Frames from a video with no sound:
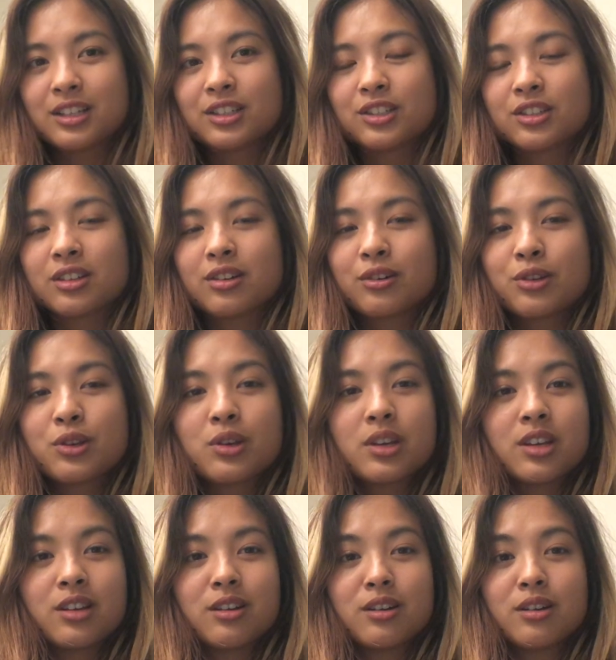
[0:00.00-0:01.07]
So you
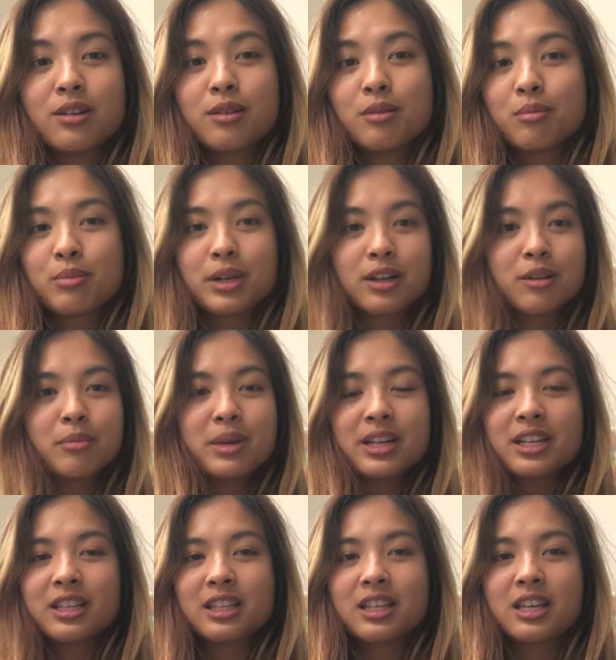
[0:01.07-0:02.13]
can pick up
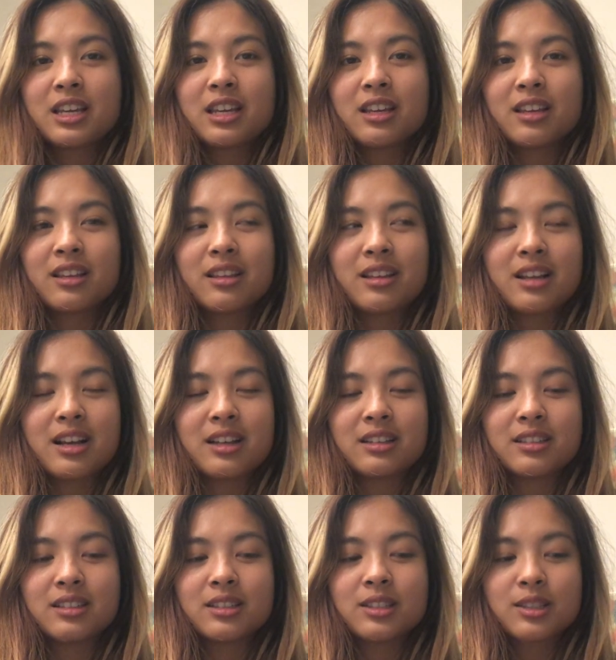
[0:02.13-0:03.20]
anything that
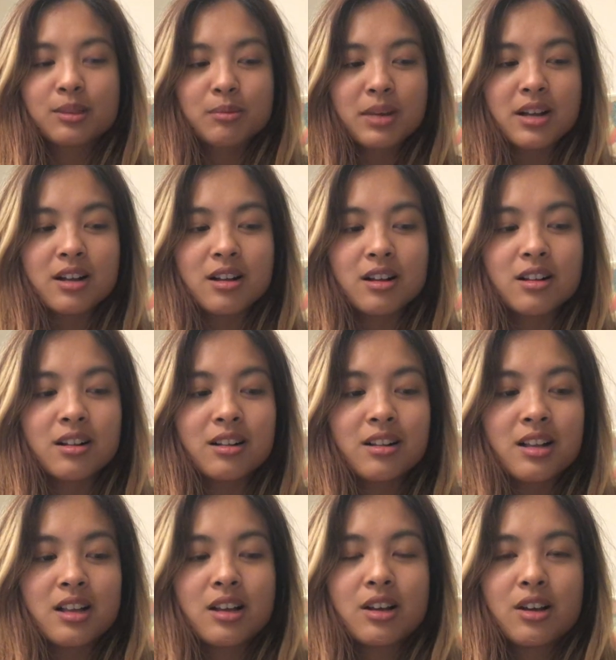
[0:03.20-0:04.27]
has a smell,
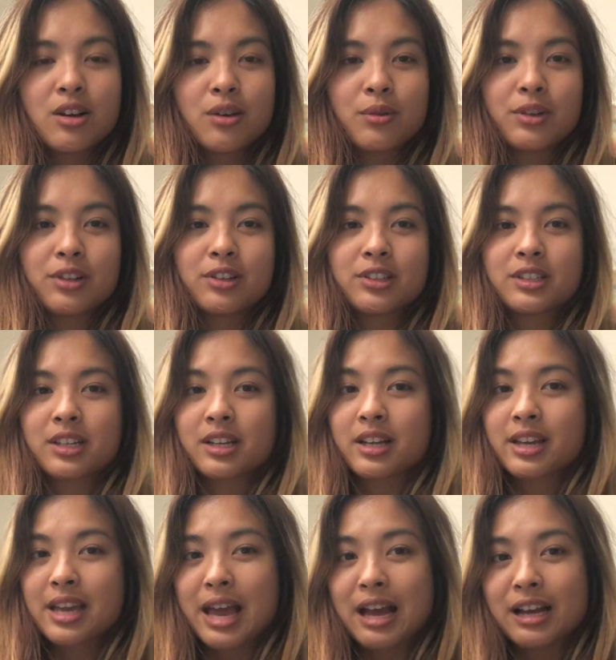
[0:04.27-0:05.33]
whether it's like
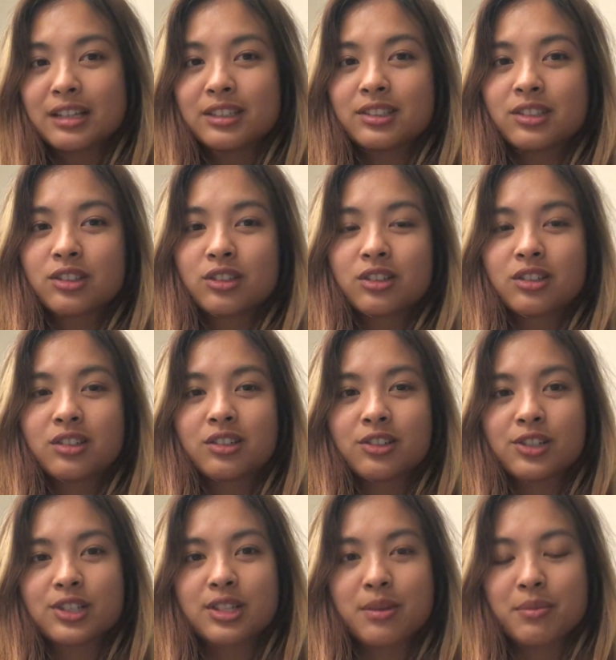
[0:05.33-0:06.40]
a candle
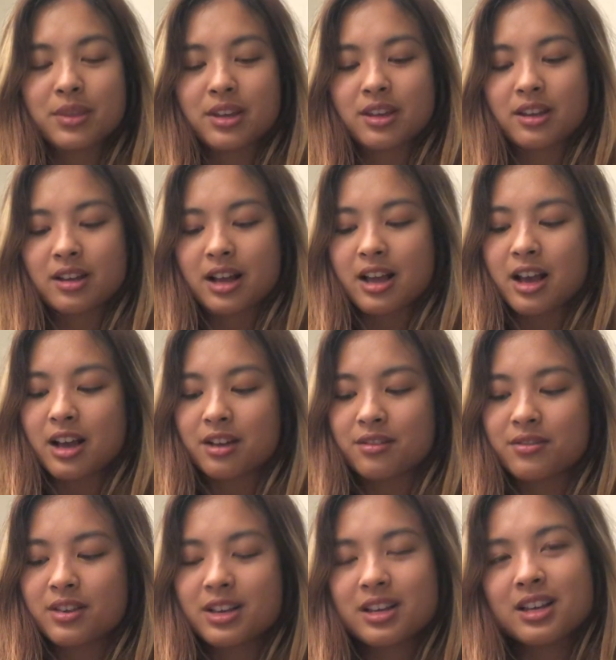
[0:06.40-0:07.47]
or something. I have
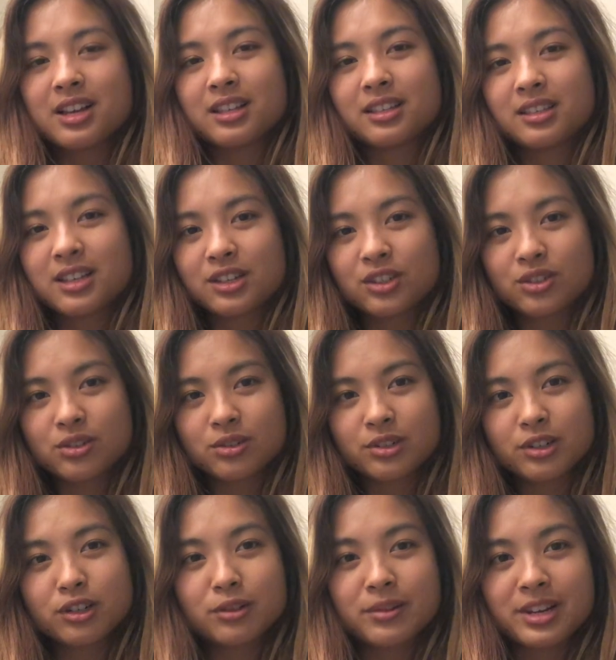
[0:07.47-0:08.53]
essential
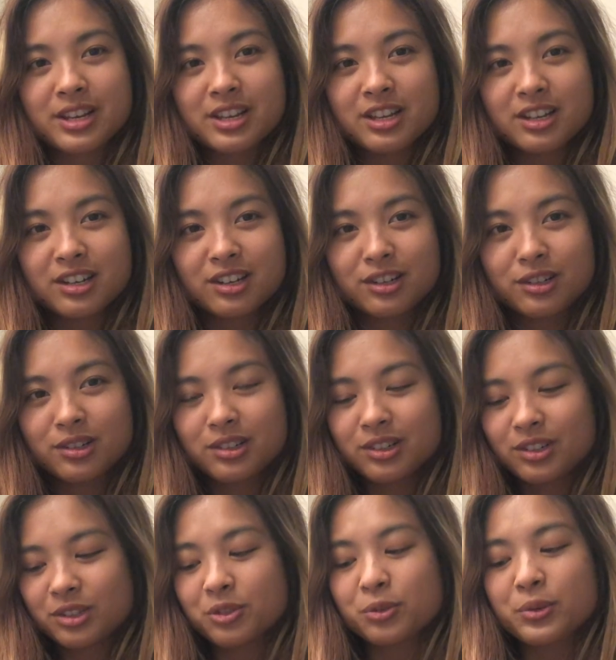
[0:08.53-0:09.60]
oil right here,
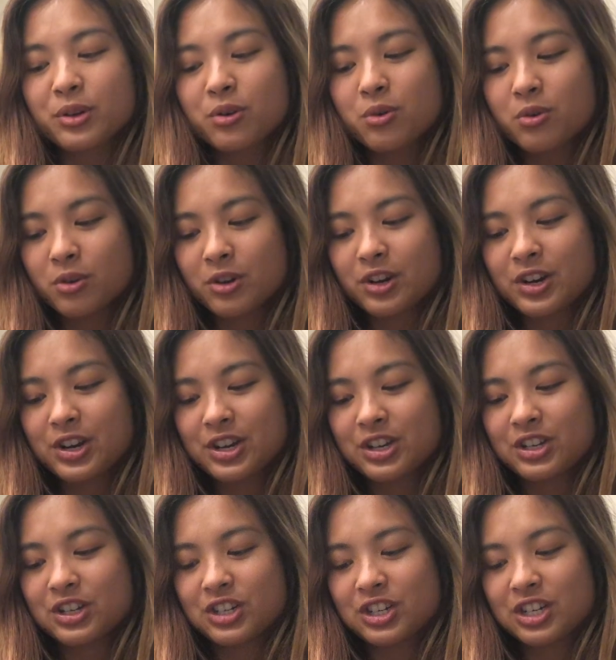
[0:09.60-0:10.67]
sweet
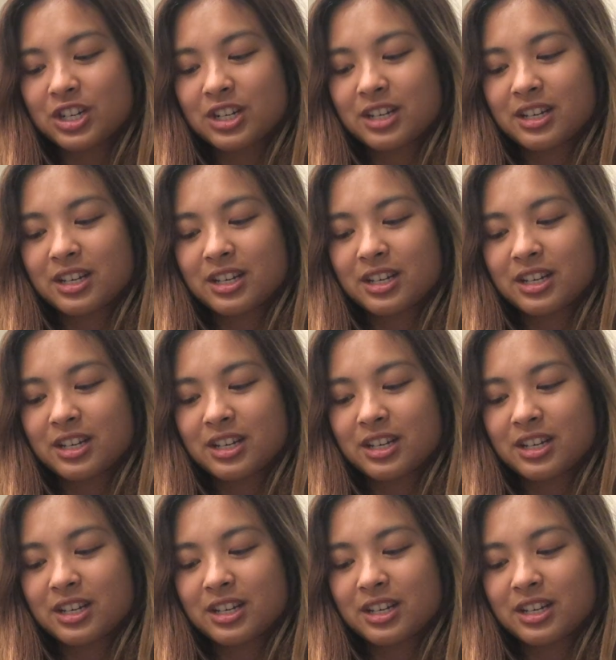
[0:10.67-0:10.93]
orange.